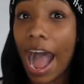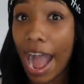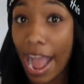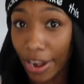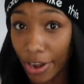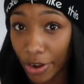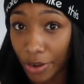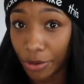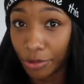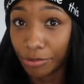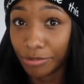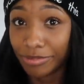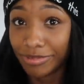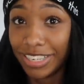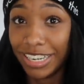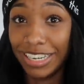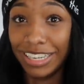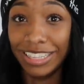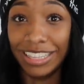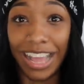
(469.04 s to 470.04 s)
I don't.
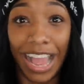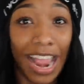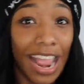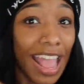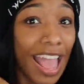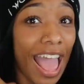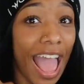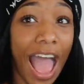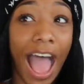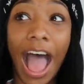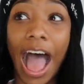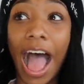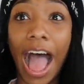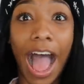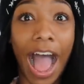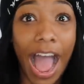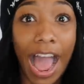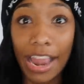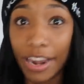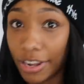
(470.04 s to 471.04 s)

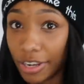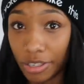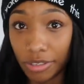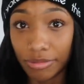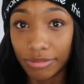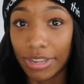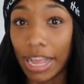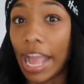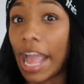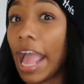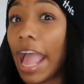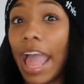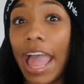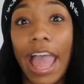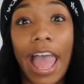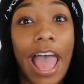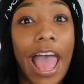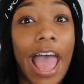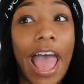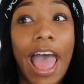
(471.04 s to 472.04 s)
I don't
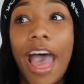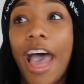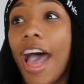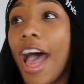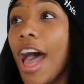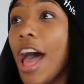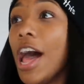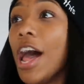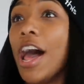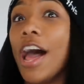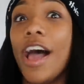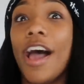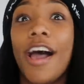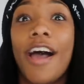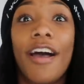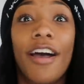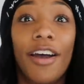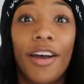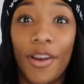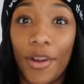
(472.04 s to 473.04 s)

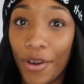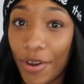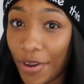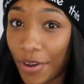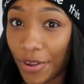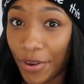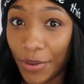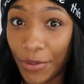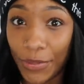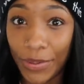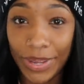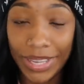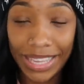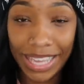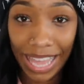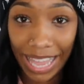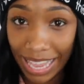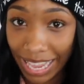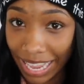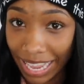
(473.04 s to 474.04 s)
at all,
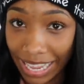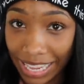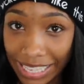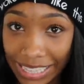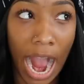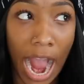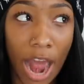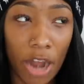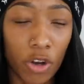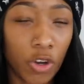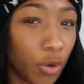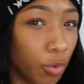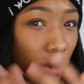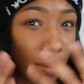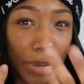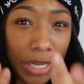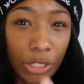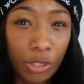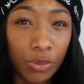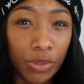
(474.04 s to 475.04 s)
okay? I don't know
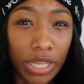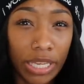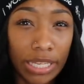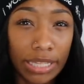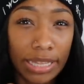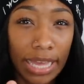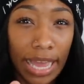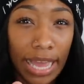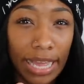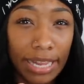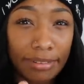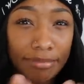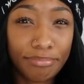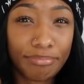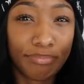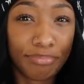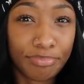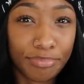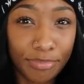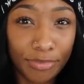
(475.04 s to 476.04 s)
what makes you think that.
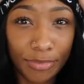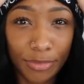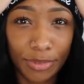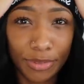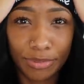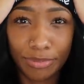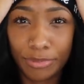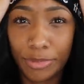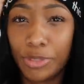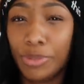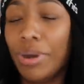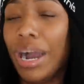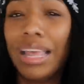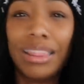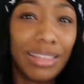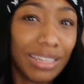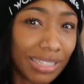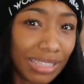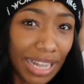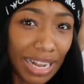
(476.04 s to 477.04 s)
Do
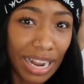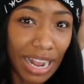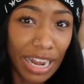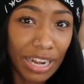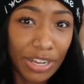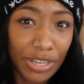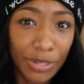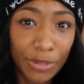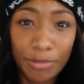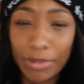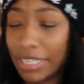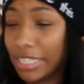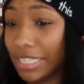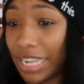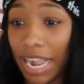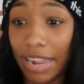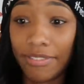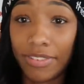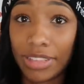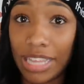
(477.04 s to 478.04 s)
I look like I do?
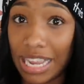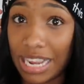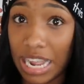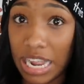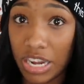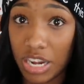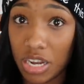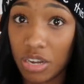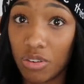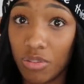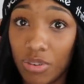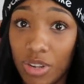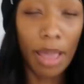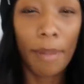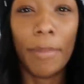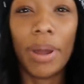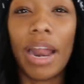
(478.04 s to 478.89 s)
Because I feel like I don't.